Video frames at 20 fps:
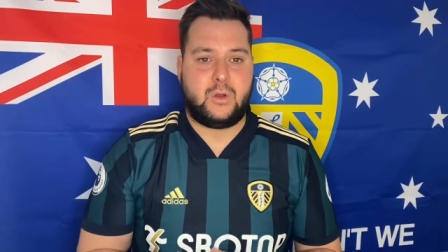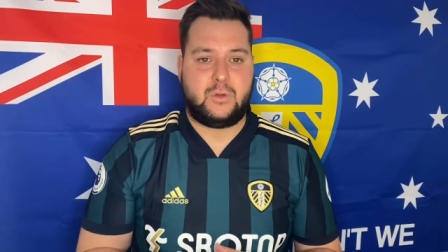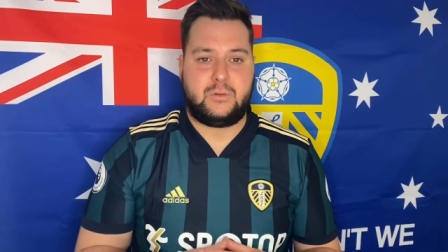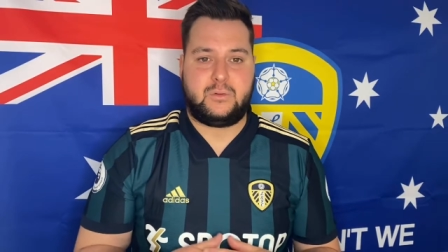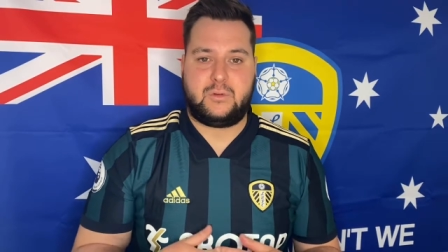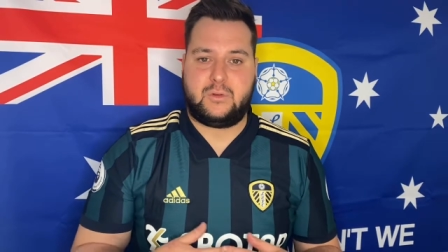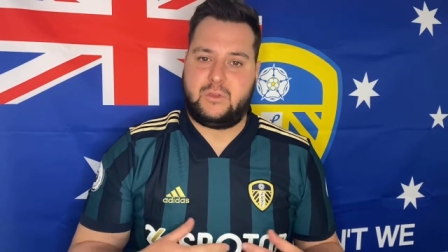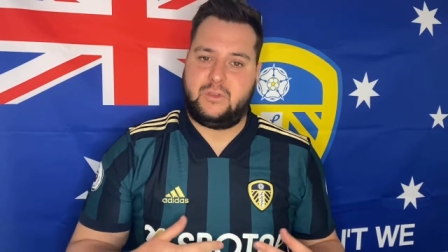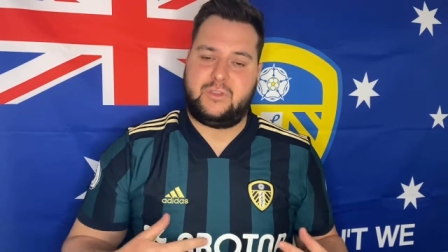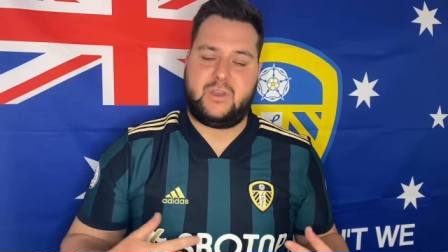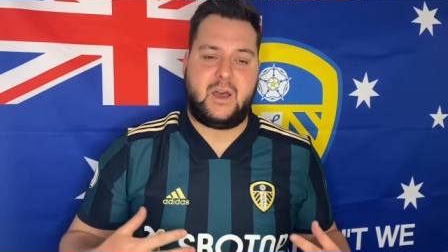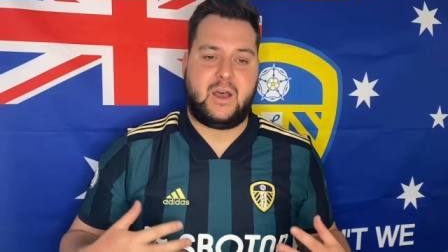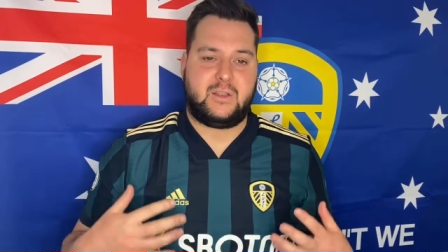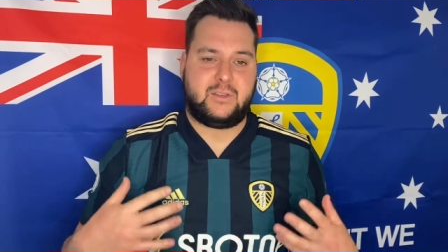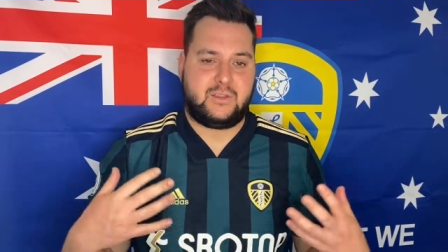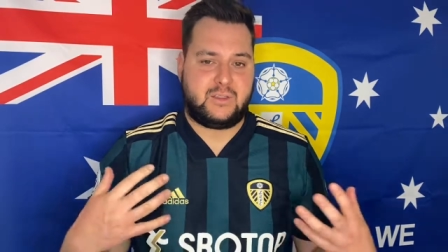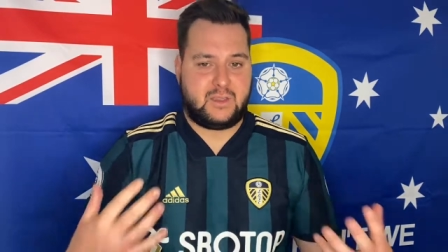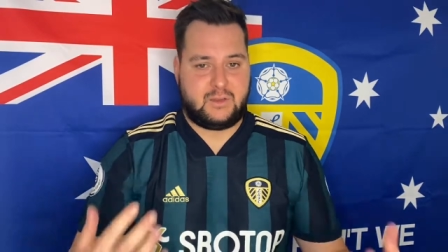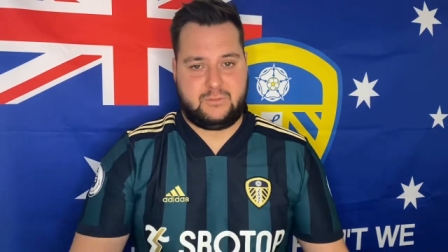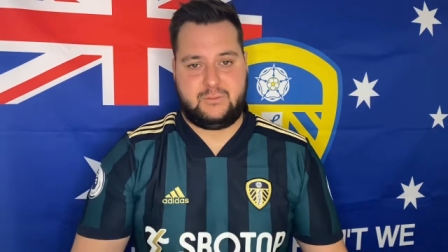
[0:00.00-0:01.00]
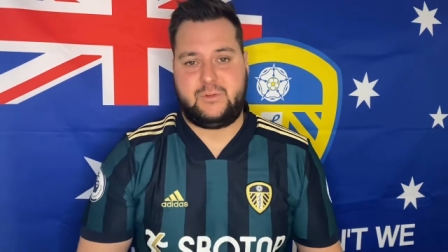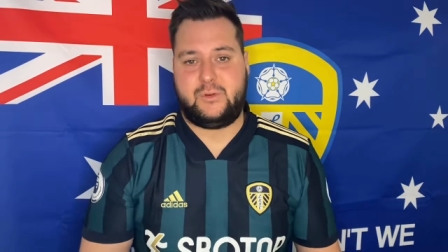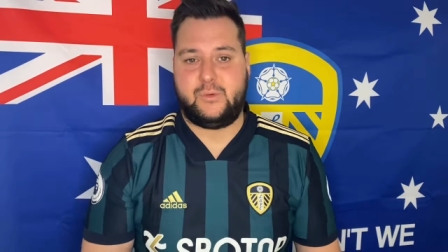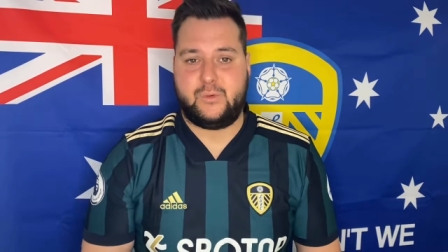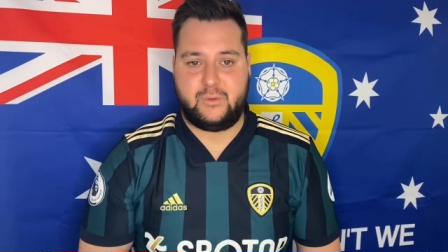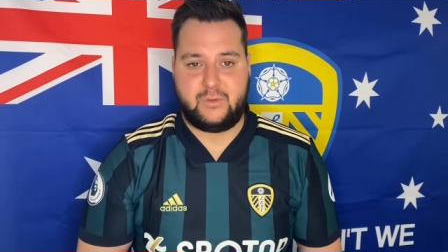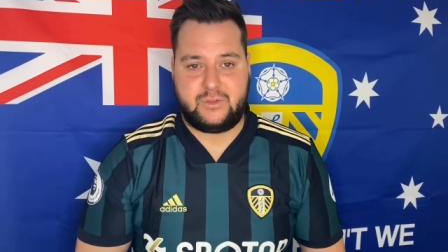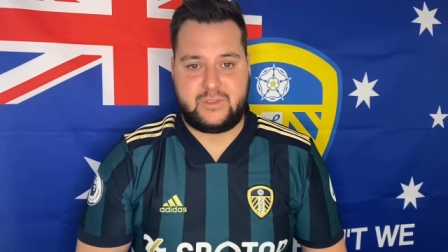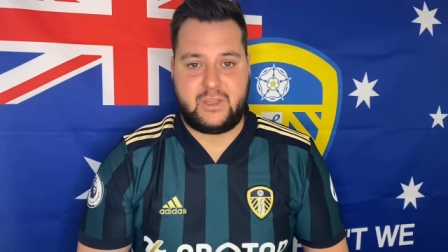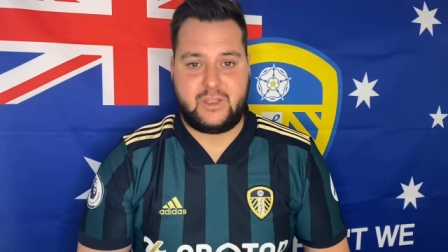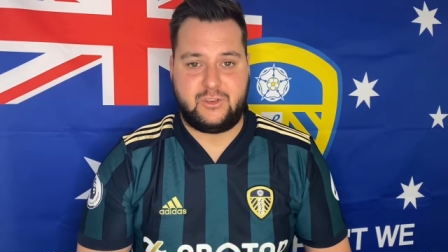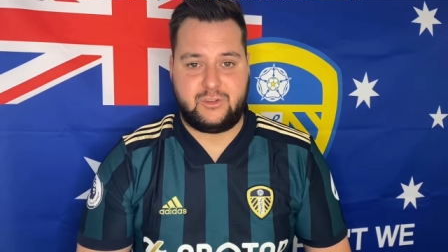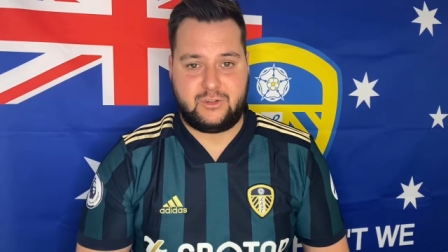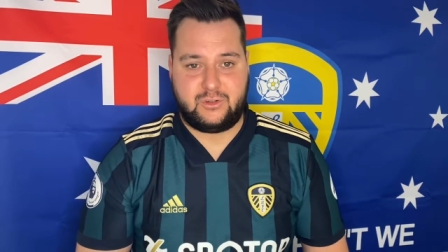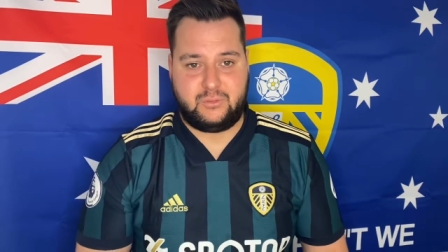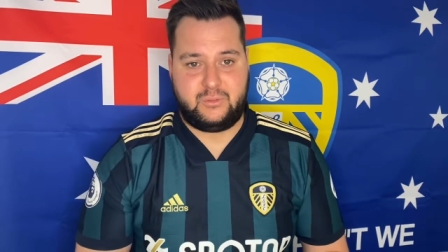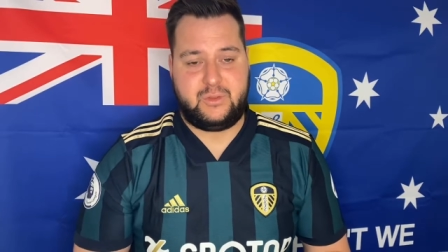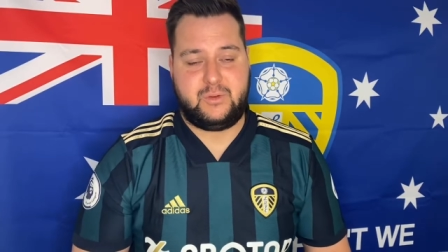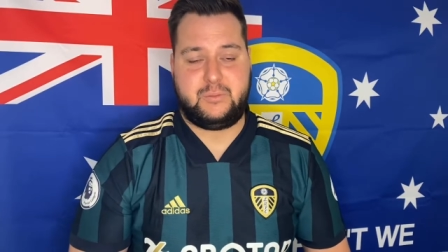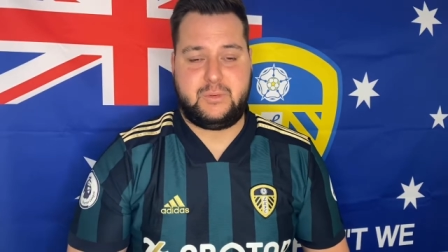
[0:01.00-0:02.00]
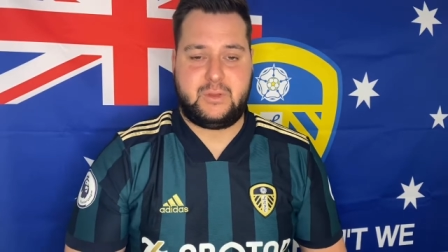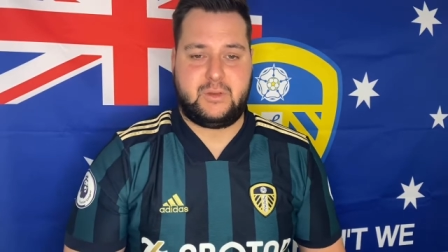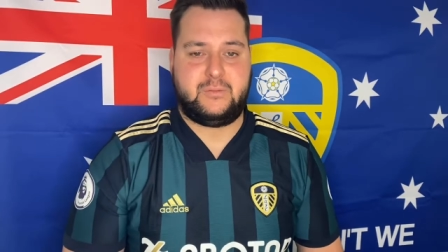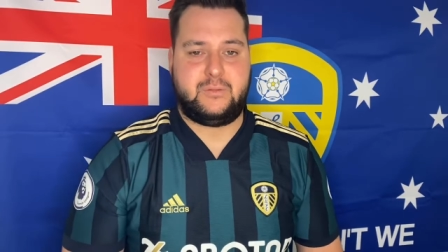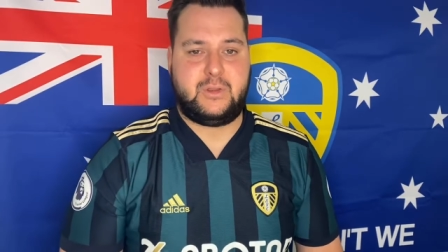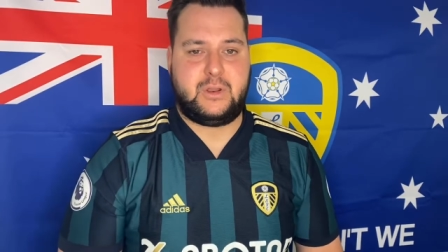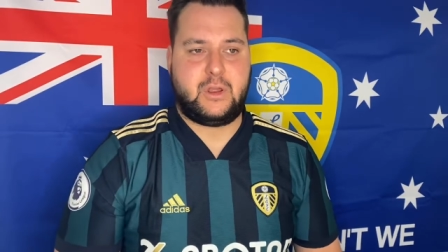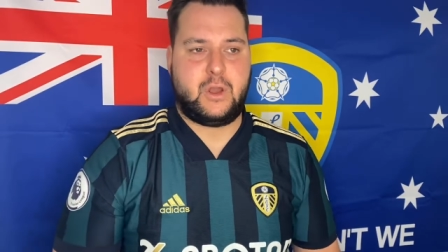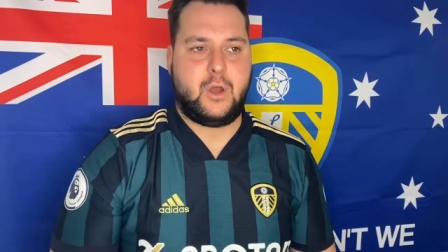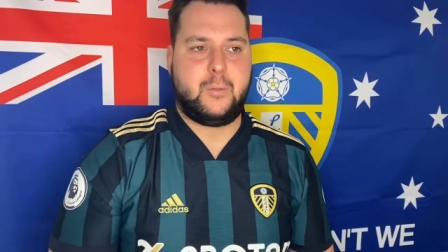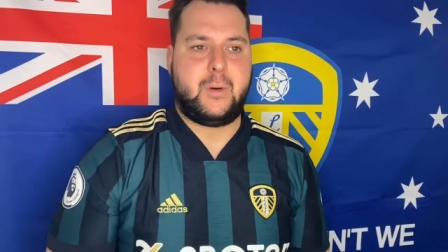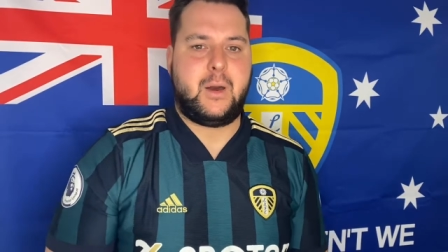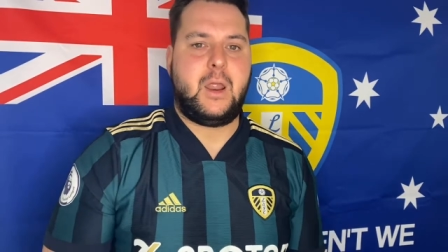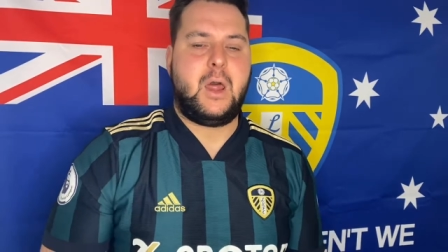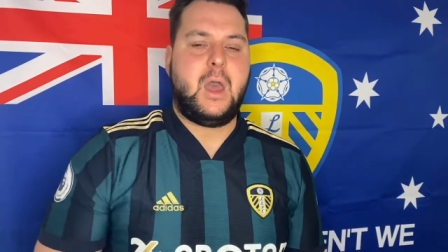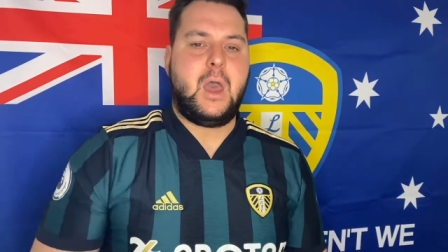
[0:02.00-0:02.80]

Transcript: It's hard to get viewer attention with a bigger video, but